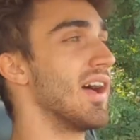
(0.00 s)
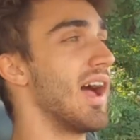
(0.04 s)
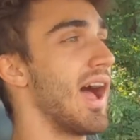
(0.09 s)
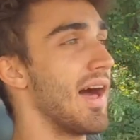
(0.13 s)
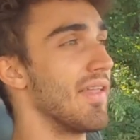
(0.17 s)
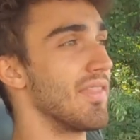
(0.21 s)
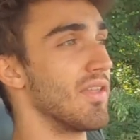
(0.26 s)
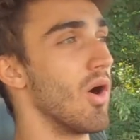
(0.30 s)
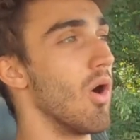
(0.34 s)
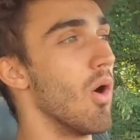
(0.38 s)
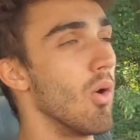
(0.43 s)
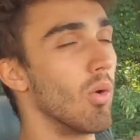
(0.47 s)

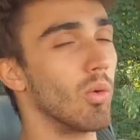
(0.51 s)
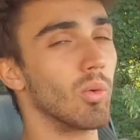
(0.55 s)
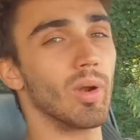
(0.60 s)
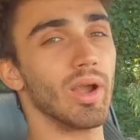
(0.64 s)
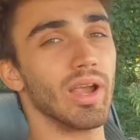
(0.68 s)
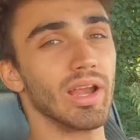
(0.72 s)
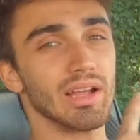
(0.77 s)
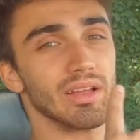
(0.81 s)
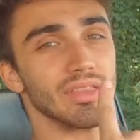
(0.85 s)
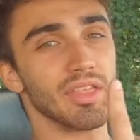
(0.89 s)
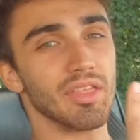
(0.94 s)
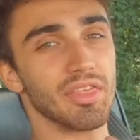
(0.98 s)
the
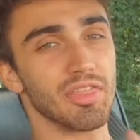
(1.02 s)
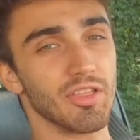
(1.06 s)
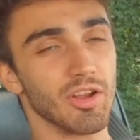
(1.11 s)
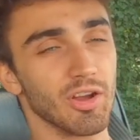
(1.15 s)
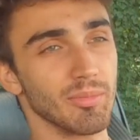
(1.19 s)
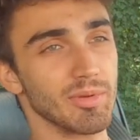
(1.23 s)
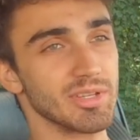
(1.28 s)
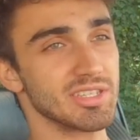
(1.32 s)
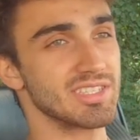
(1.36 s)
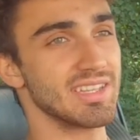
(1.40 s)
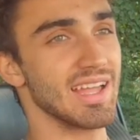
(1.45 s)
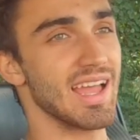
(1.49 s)
O-ring of the
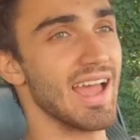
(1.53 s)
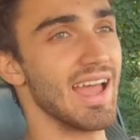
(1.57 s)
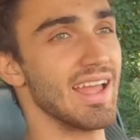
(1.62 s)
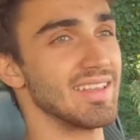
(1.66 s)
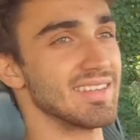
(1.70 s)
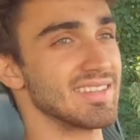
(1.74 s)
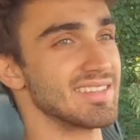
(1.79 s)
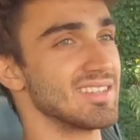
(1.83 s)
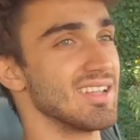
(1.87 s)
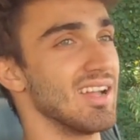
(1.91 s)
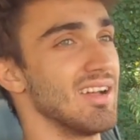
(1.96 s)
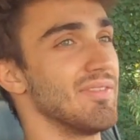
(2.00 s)
thermostat
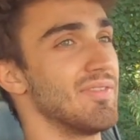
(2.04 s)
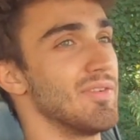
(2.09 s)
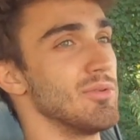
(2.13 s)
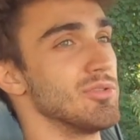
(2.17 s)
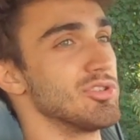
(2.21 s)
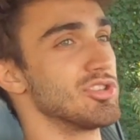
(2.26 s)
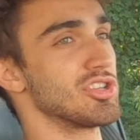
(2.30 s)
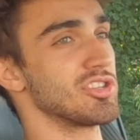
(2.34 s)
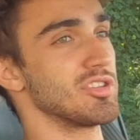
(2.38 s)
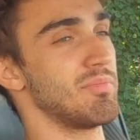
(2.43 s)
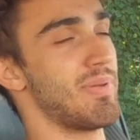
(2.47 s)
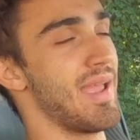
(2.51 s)
and stuff. It
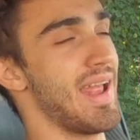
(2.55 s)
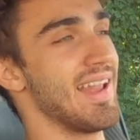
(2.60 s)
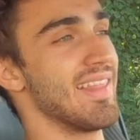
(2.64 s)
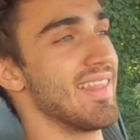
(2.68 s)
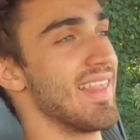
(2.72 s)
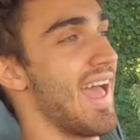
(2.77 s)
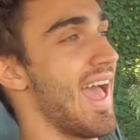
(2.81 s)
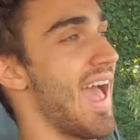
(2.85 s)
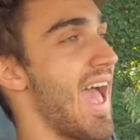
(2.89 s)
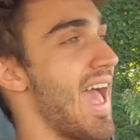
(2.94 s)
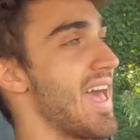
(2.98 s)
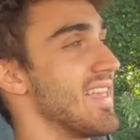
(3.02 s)
was just a pain
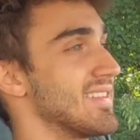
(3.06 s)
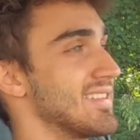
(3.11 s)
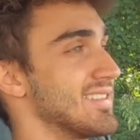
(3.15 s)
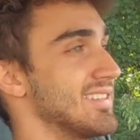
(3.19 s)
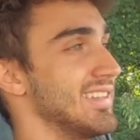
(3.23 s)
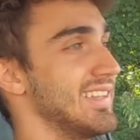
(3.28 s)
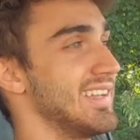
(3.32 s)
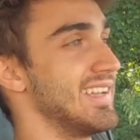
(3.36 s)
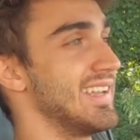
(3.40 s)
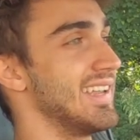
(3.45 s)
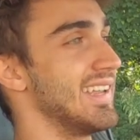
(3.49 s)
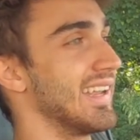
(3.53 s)
in the ass
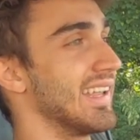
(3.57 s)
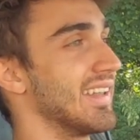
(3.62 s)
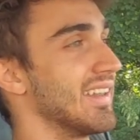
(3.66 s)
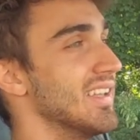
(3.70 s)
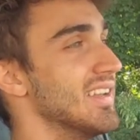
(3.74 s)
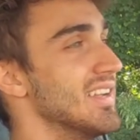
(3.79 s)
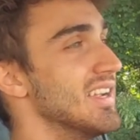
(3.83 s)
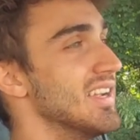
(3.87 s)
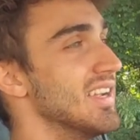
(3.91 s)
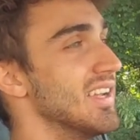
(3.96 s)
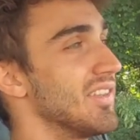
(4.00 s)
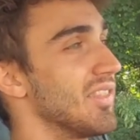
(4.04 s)
cleaning,
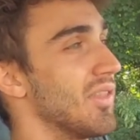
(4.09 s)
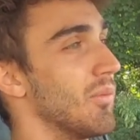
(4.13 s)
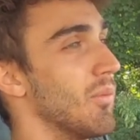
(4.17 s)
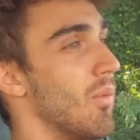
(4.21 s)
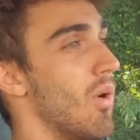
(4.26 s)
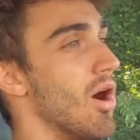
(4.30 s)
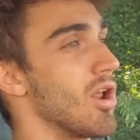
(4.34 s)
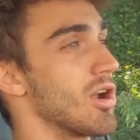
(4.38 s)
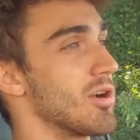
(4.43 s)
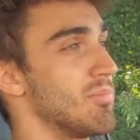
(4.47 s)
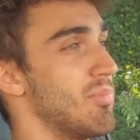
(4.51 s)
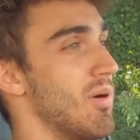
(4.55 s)
and the
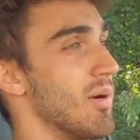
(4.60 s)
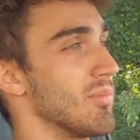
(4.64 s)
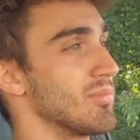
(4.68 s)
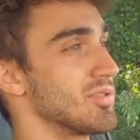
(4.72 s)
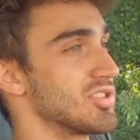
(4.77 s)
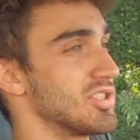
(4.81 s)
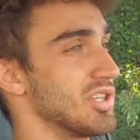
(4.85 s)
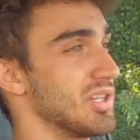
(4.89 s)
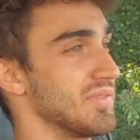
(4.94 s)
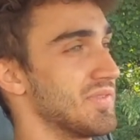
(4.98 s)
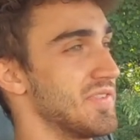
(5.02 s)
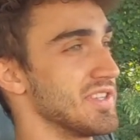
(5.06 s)
water pump
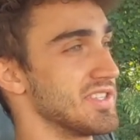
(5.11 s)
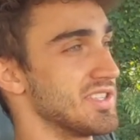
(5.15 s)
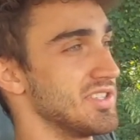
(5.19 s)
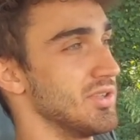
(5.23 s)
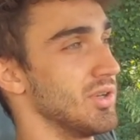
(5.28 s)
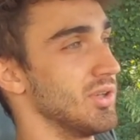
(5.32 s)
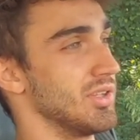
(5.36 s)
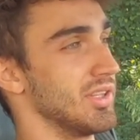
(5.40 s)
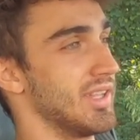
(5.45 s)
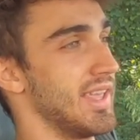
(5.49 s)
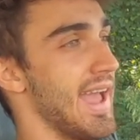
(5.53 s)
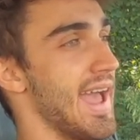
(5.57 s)
surface,
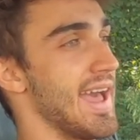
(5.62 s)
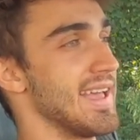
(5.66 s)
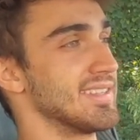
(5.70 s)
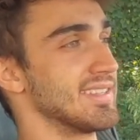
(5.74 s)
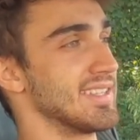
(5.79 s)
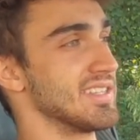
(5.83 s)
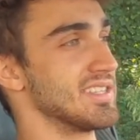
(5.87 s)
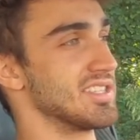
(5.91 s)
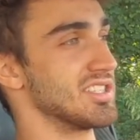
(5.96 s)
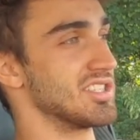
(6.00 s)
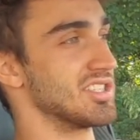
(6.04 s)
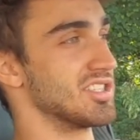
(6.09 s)
the old
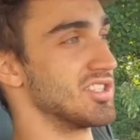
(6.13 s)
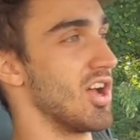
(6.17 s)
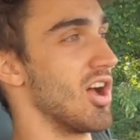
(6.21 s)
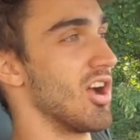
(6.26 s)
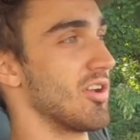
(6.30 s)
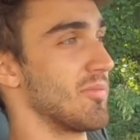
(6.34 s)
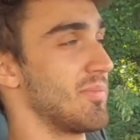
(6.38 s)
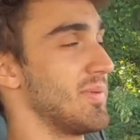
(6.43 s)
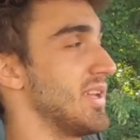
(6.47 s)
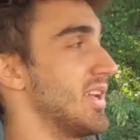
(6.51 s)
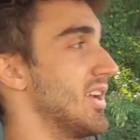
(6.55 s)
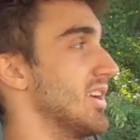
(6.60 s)
gasket
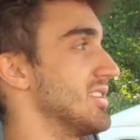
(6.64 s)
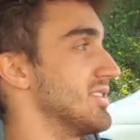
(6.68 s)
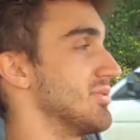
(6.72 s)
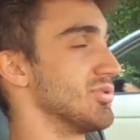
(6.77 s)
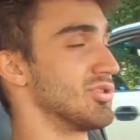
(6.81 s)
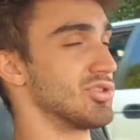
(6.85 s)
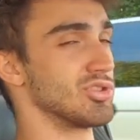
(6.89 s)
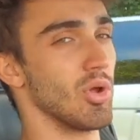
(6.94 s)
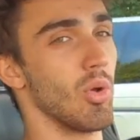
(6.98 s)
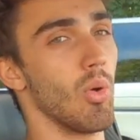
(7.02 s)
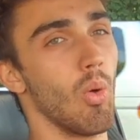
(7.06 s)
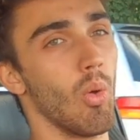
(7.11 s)
stuck because it
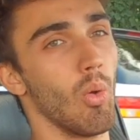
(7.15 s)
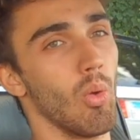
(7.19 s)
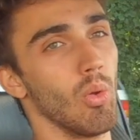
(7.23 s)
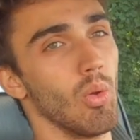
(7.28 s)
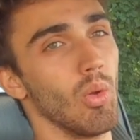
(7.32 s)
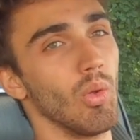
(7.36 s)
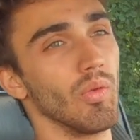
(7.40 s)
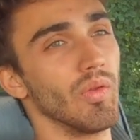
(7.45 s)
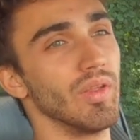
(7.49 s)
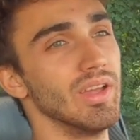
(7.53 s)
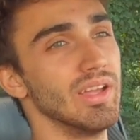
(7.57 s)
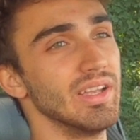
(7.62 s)
was so
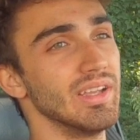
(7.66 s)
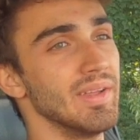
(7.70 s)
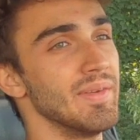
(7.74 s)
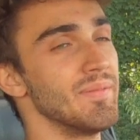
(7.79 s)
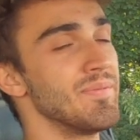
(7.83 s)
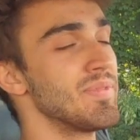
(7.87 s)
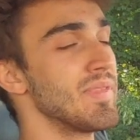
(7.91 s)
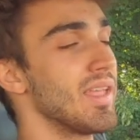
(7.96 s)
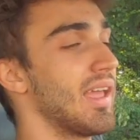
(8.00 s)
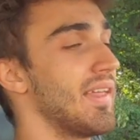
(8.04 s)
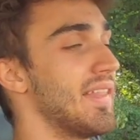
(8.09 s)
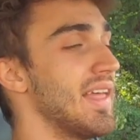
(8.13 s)
old.
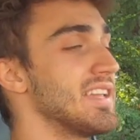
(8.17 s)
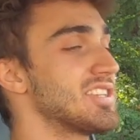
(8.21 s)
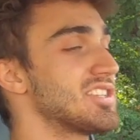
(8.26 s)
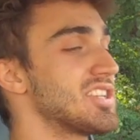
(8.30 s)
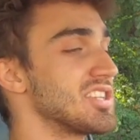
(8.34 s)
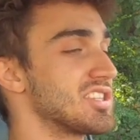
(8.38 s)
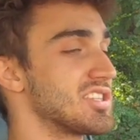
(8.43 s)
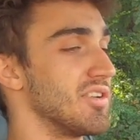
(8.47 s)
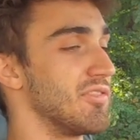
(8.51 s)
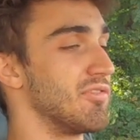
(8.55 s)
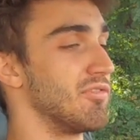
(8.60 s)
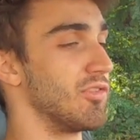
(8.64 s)
And that's
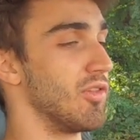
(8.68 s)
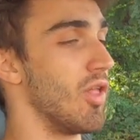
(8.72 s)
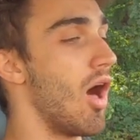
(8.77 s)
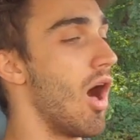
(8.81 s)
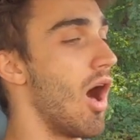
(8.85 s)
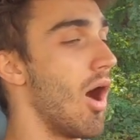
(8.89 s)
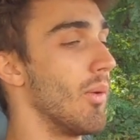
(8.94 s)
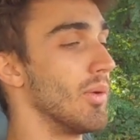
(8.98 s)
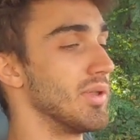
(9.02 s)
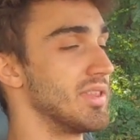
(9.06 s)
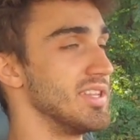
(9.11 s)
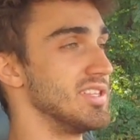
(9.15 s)
just a
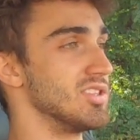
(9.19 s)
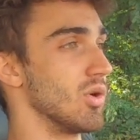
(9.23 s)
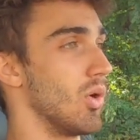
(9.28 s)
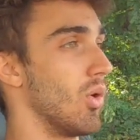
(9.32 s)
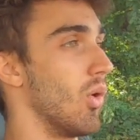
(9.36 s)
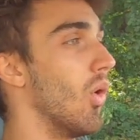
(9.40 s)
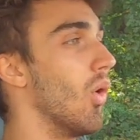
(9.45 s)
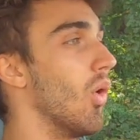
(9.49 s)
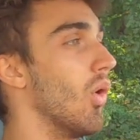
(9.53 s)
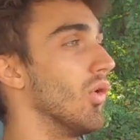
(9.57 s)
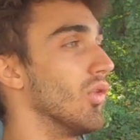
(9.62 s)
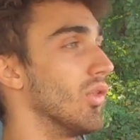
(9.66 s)
flaw with these
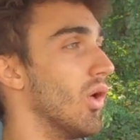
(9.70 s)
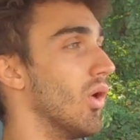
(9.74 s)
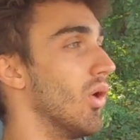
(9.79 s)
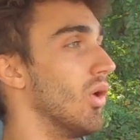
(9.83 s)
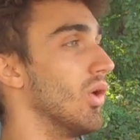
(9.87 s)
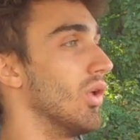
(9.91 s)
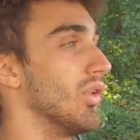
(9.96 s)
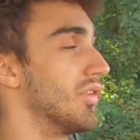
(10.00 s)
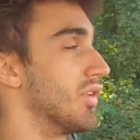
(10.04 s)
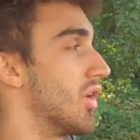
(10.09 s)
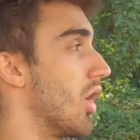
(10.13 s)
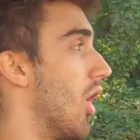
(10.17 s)

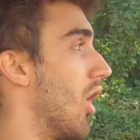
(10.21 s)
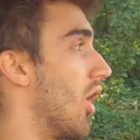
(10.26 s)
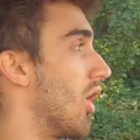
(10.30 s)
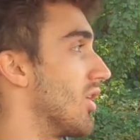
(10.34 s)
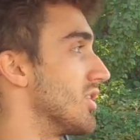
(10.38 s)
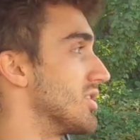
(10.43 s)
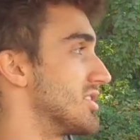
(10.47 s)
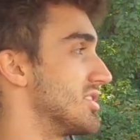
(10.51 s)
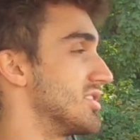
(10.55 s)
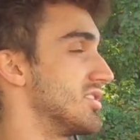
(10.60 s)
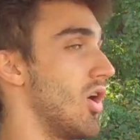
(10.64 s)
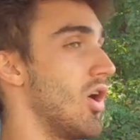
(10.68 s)
old
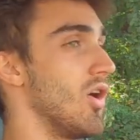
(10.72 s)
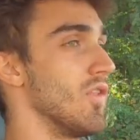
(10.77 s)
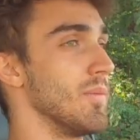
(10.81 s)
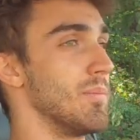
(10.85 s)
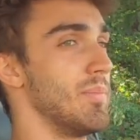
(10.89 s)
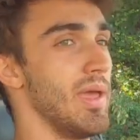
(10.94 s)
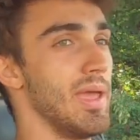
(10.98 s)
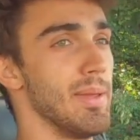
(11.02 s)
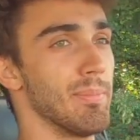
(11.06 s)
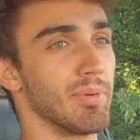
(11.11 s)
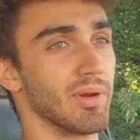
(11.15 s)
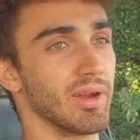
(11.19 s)
cars, all the
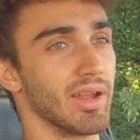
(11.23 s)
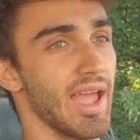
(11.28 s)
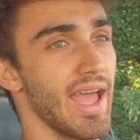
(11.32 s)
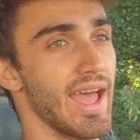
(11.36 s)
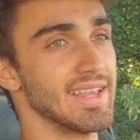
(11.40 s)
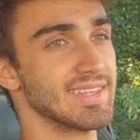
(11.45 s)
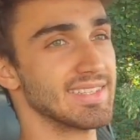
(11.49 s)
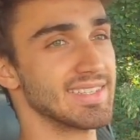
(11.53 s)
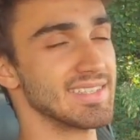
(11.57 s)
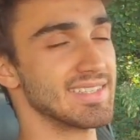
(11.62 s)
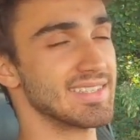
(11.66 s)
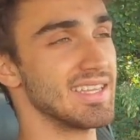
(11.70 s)
paper
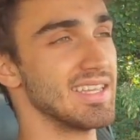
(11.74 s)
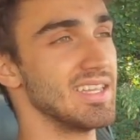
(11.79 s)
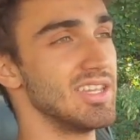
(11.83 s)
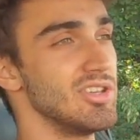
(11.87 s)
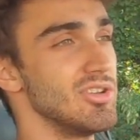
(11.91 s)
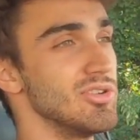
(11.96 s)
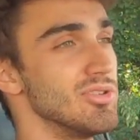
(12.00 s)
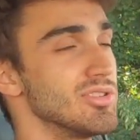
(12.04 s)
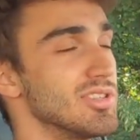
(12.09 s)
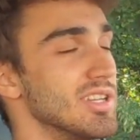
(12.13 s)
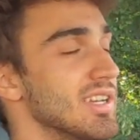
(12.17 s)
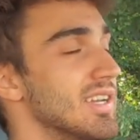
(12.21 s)
gaskets they
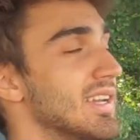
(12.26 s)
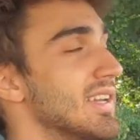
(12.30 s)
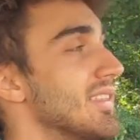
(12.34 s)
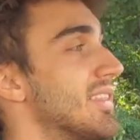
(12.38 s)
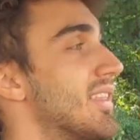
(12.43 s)
use.